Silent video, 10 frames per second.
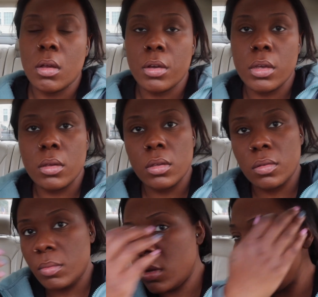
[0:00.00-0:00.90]
Alright guys,
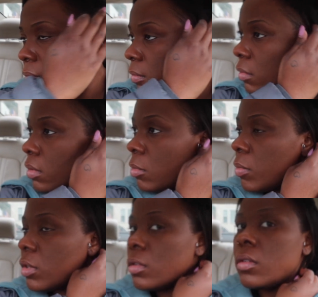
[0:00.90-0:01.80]
I'm home. I'm
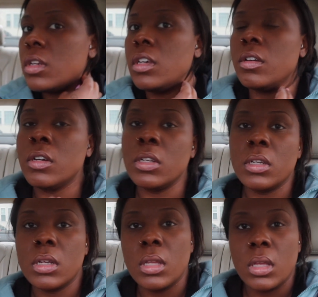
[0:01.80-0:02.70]
about to go in here
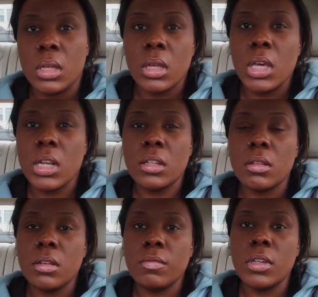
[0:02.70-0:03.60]
and edit
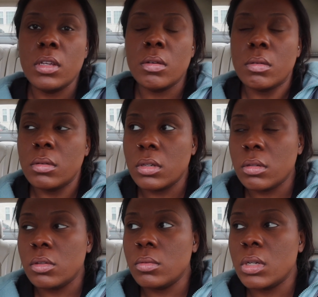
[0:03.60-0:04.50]
a video
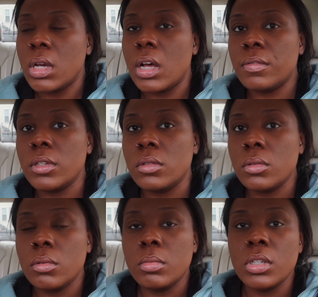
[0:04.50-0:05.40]
and do what I have to
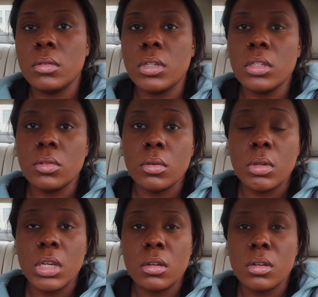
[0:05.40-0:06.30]
do, but you guys go
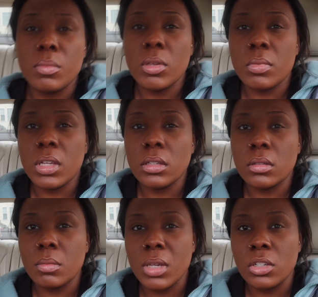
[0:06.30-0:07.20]
ahead on and be
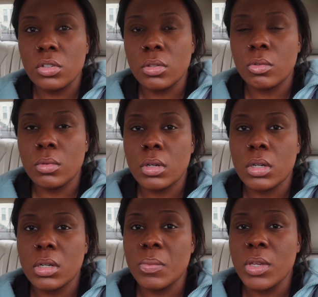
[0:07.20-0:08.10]
blessed, and make sure you
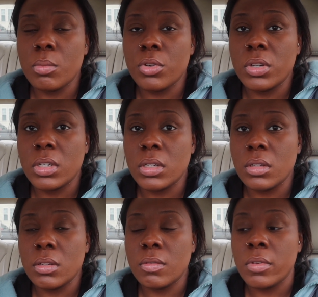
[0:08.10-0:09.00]
are being
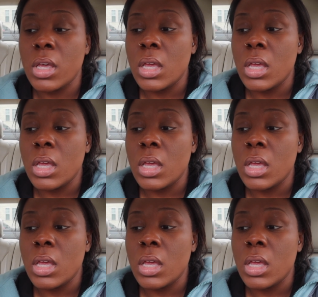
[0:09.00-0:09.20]
productive.